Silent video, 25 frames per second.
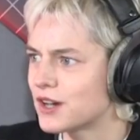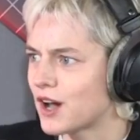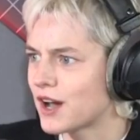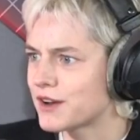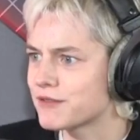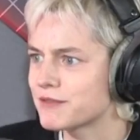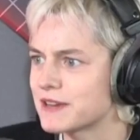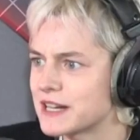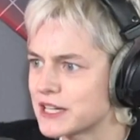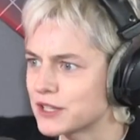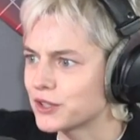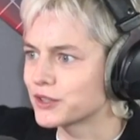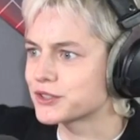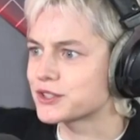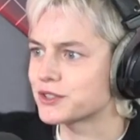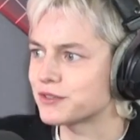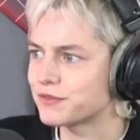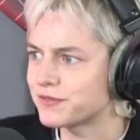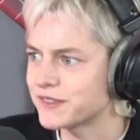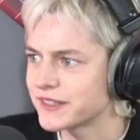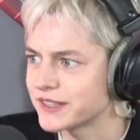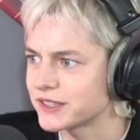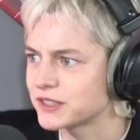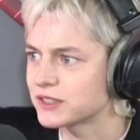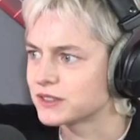I really got to
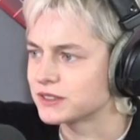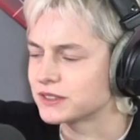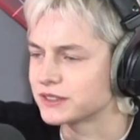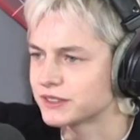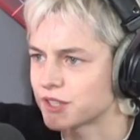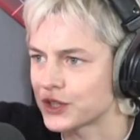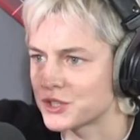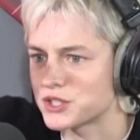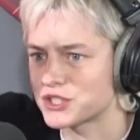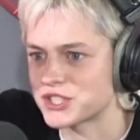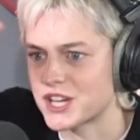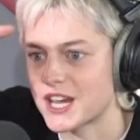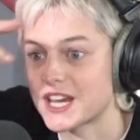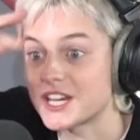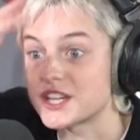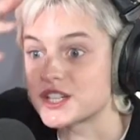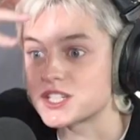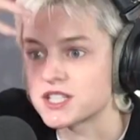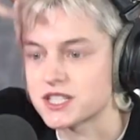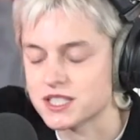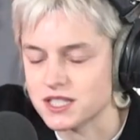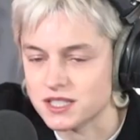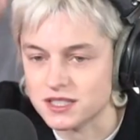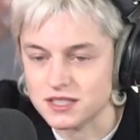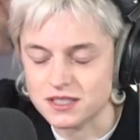feel those
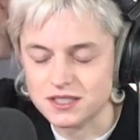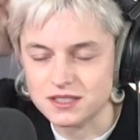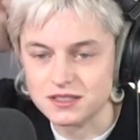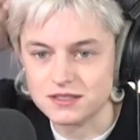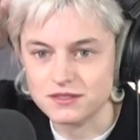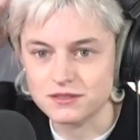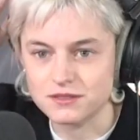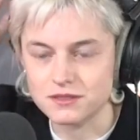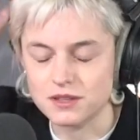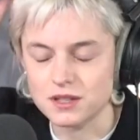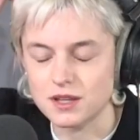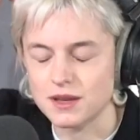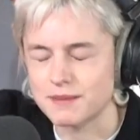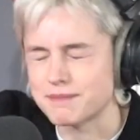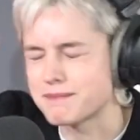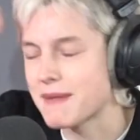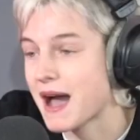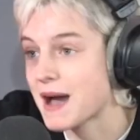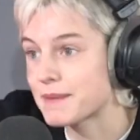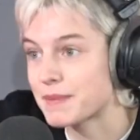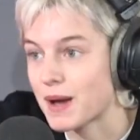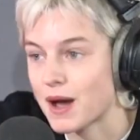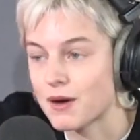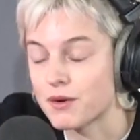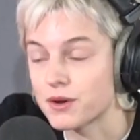changes and
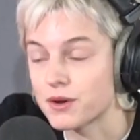map